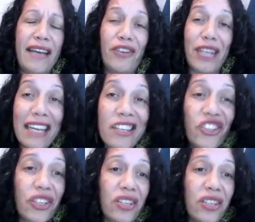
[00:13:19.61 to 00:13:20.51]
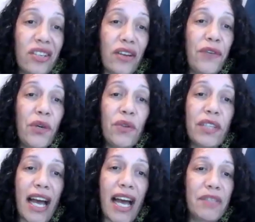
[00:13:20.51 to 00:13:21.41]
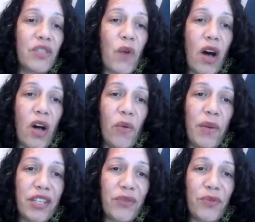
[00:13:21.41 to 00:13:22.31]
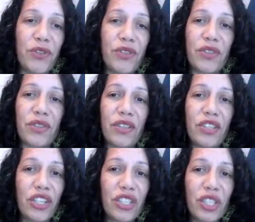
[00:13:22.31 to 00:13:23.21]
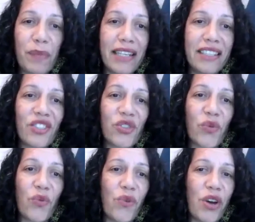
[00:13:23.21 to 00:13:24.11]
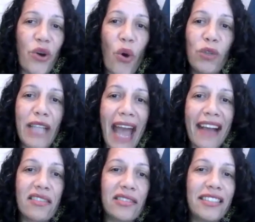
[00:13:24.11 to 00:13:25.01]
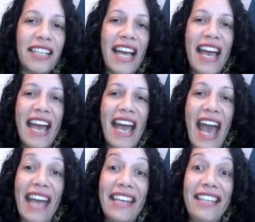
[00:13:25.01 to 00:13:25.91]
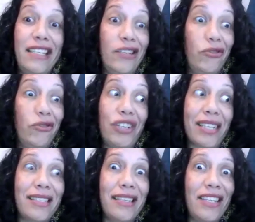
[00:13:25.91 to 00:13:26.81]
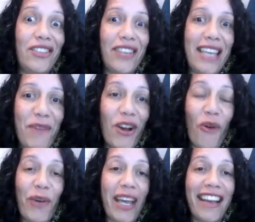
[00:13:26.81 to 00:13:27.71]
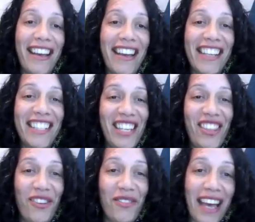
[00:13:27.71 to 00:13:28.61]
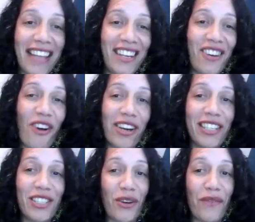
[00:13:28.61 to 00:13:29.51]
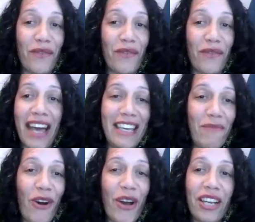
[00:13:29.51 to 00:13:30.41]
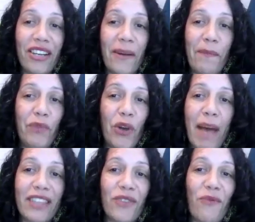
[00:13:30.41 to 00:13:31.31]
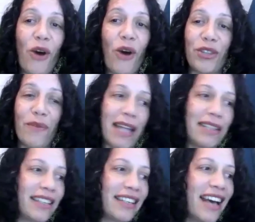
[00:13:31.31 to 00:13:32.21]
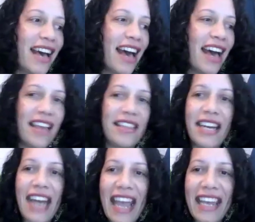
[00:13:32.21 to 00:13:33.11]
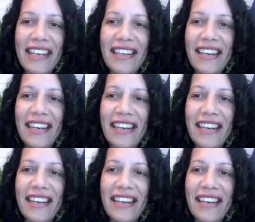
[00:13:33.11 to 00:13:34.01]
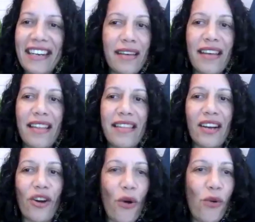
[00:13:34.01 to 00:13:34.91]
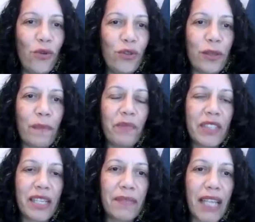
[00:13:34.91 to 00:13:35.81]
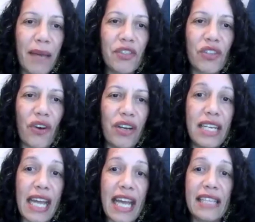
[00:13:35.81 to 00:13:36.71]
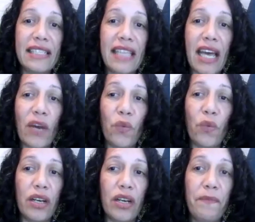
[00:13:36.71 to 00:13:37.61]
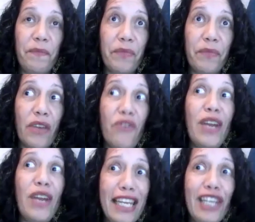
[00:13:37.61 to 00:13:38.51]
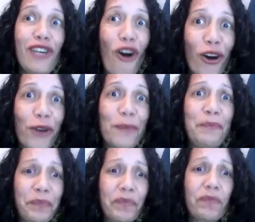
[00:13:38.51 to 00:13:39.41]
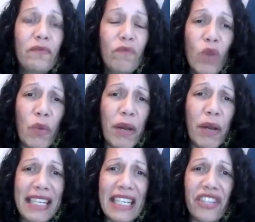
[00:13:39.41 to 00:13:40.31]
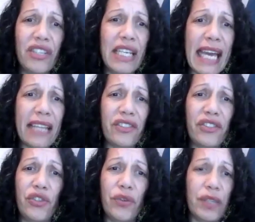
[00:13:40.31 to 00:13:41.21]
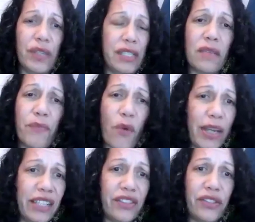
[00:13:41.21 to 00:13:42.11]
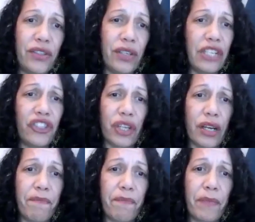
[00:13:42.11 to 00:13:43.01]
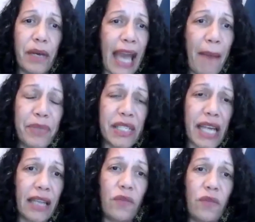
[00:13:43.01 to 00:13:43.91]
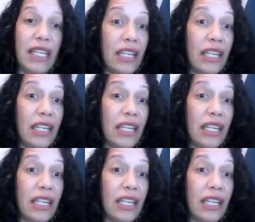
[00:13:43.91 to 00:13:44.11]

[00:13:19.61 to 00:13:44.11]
I got injured a few times as well, whether it was shin splints or a rolled ankle. And you just need to keep going actually through that, regardless of that. Keep going no matter what, no matter the rain, the weather, the cold. Sometimes on days that were really long, where we needed to get to a certain point to reach a, a campsite.